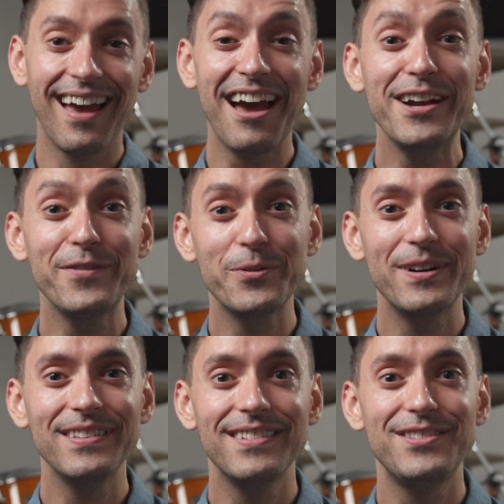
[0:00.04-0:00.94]
Hi
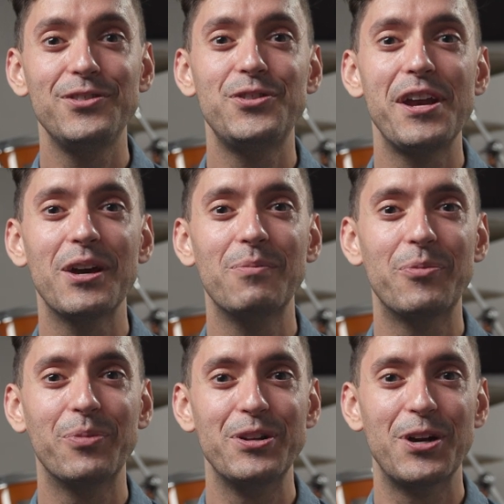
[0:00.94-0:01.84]
everyone, this is Jacob
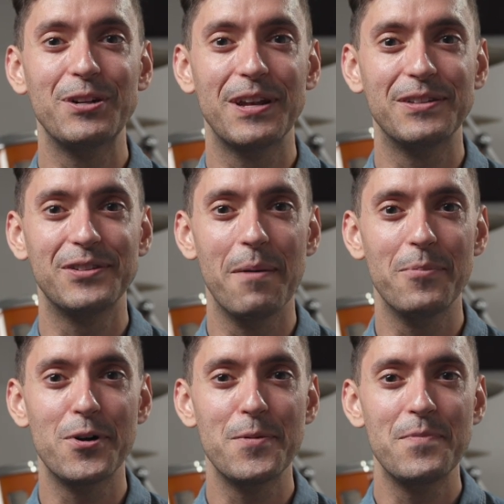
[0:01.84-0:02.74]
with Bridge Arts
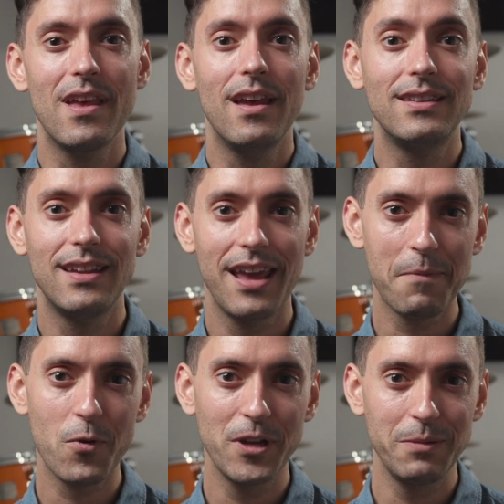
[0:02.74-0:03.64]
Ensemble. Today
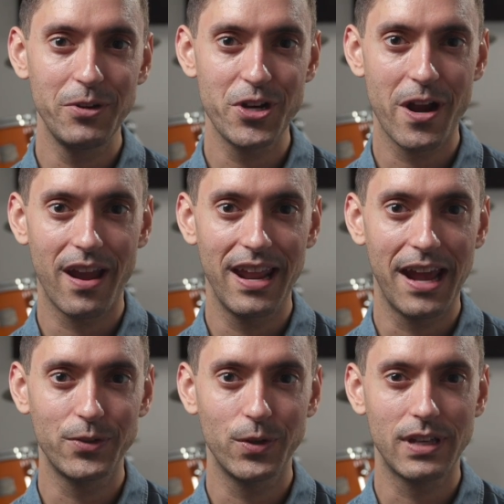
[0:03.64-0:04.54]
I'm going to be sharing an
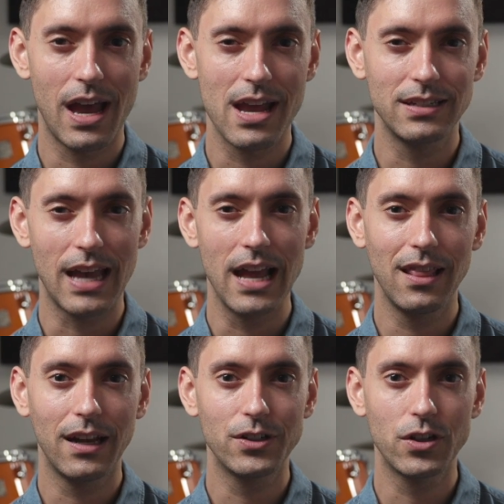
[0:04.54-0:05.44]
exercise I
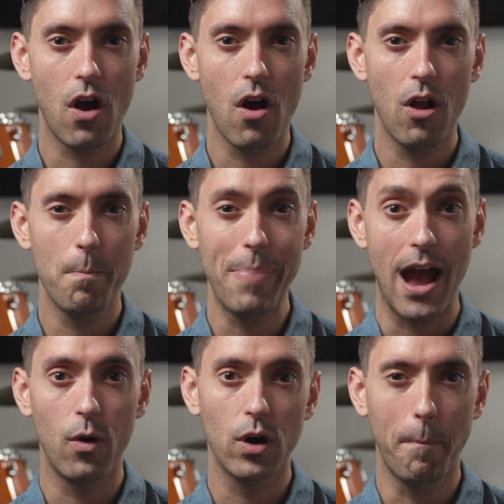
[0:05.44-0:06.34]
like to call
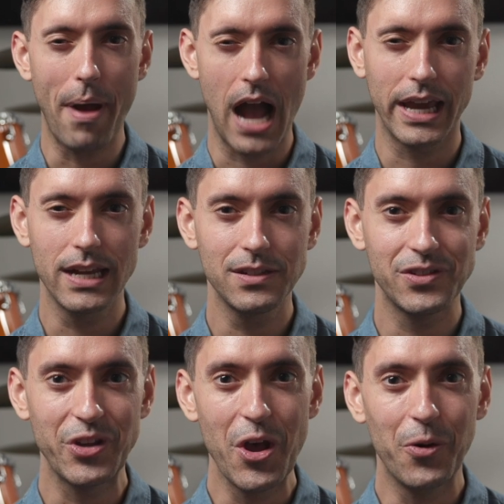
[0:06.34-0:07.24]
power
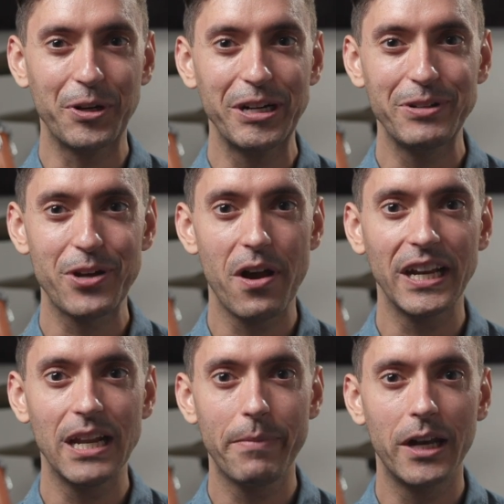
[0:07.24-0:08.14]
pockets. We're going to be
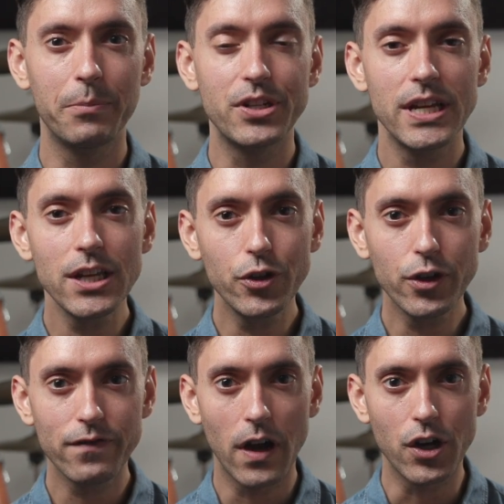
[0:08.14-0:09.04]
talking about a
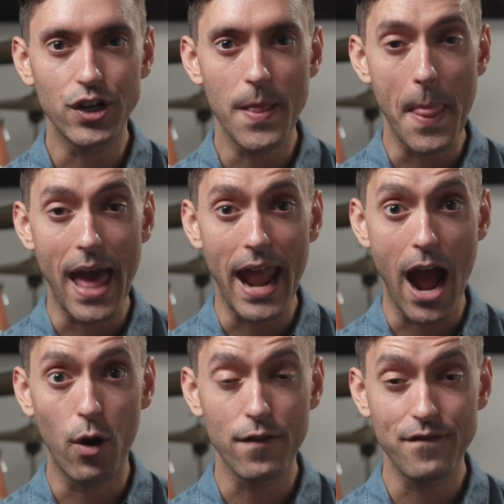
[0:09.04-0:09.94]
particular function that
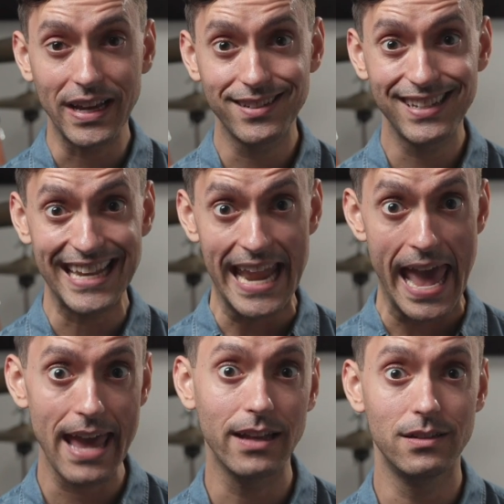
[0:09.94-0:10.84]
our faces and
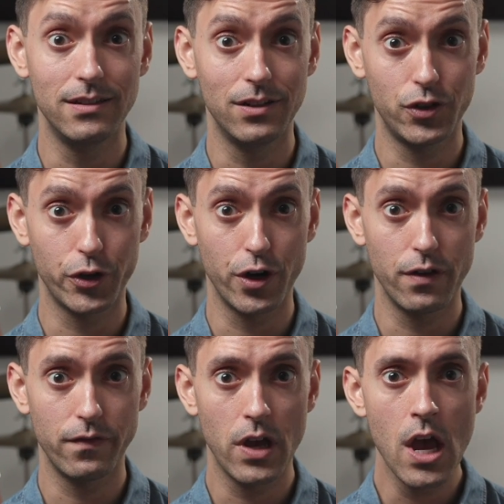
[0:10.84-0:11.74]
heads
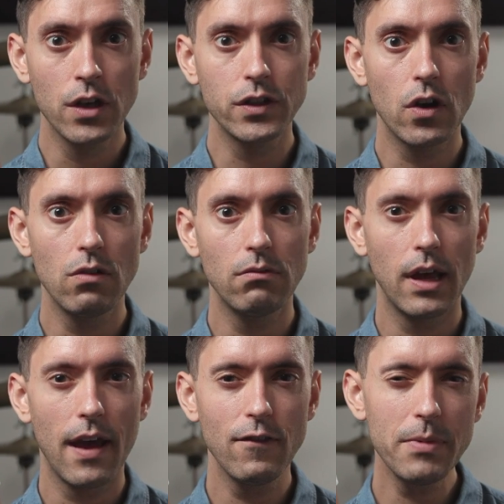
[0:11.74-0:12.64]
serve. So
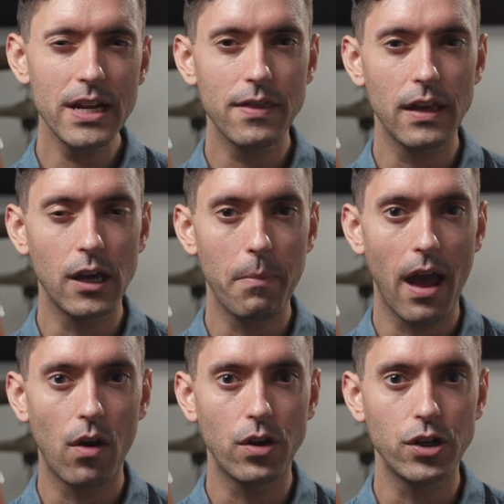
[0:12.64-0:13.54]
everybody think
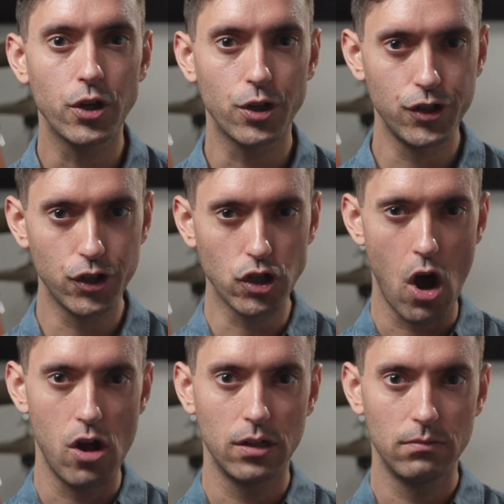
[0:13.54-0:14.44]
about your
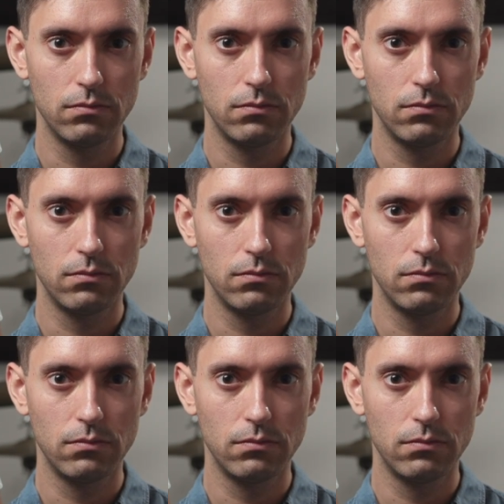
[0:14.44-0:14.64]
skull.